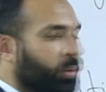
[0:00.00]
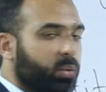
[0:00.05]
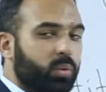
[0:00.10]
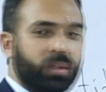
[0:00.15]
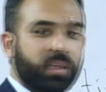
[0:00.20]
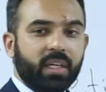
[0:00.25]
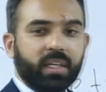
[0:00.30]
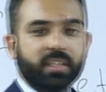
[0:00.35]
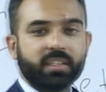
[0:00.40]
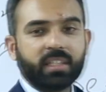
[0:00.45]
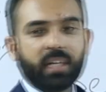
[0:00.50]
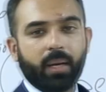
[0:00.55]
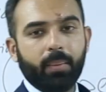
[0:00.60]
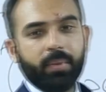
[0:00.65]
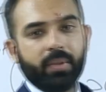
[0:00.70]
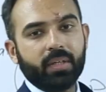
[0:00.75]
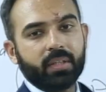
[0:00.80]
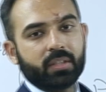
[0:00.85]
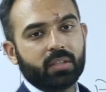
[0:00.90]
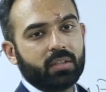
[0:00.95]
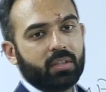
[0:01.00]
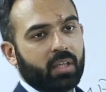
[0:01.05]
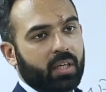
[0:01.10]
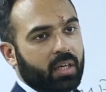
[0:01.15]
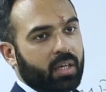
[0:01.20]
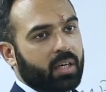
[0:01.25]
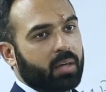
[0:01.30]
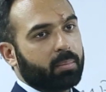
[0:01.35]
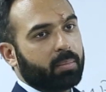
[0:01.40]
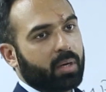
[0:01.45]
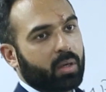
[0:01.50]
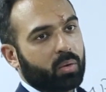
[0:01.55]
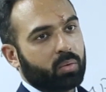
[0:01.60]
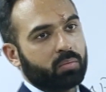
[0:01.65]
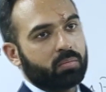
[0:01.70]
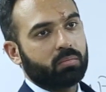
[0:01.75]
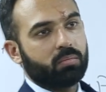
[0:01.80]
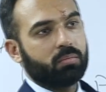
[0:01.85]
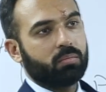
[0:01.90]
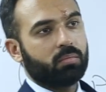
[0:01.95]
do the examiners think
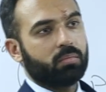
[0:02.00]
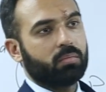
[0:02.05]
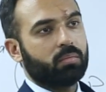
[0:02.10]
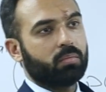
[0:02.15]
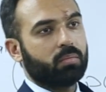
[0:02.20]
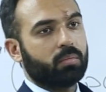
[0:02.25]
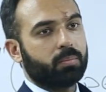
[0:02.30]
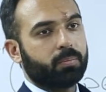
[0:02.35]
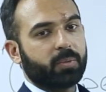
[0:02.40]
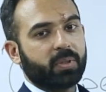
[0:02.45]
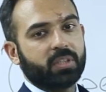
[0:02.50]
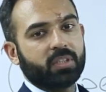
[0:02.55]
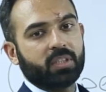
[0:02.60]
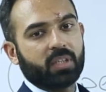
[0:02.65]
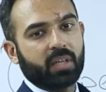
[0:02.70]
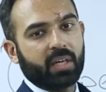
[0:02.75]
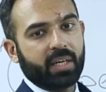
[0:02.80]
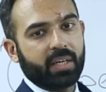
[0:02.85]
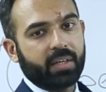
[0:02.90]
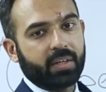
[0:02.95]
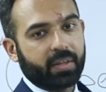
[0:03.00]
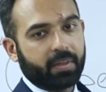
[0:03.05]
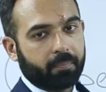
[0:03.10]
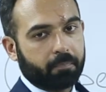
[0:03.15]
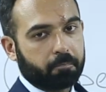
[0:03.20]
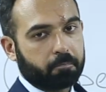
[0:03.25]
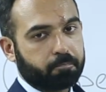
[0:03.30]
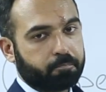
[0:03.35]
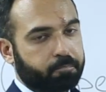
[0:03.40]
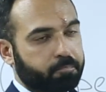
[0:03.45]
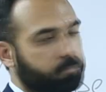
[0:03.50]
about Précis writing.